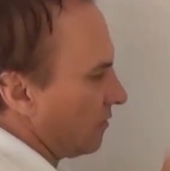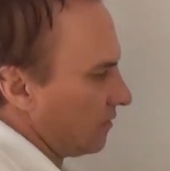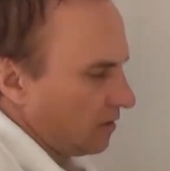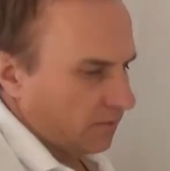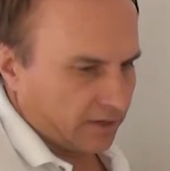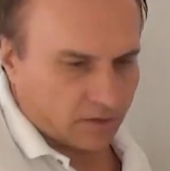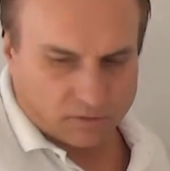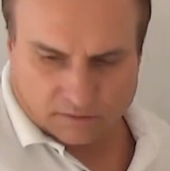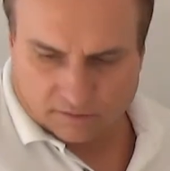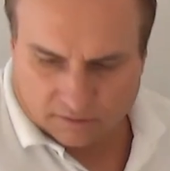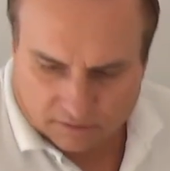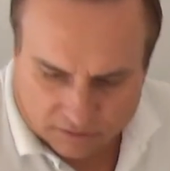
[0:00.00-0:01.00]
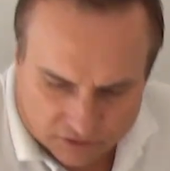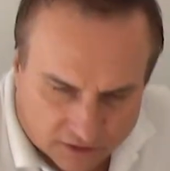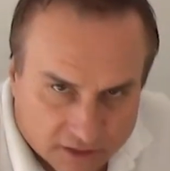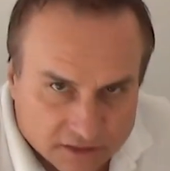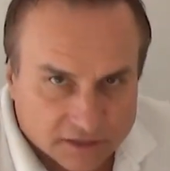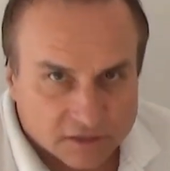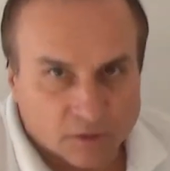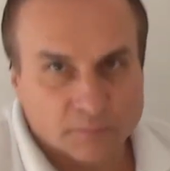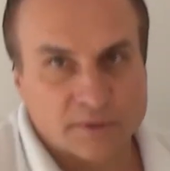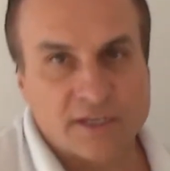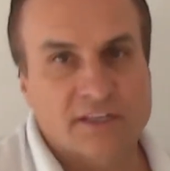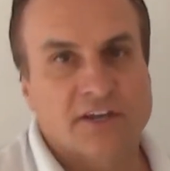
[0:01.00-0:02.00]
There we go. There's a nice little
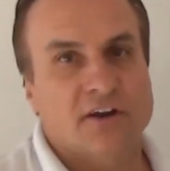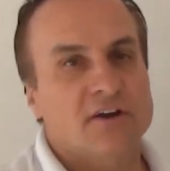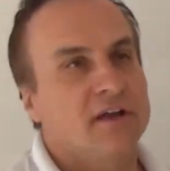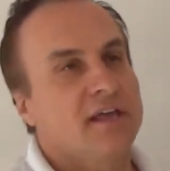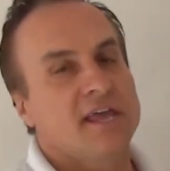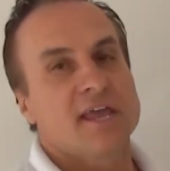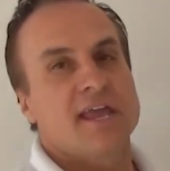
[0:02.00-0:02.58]
bead there.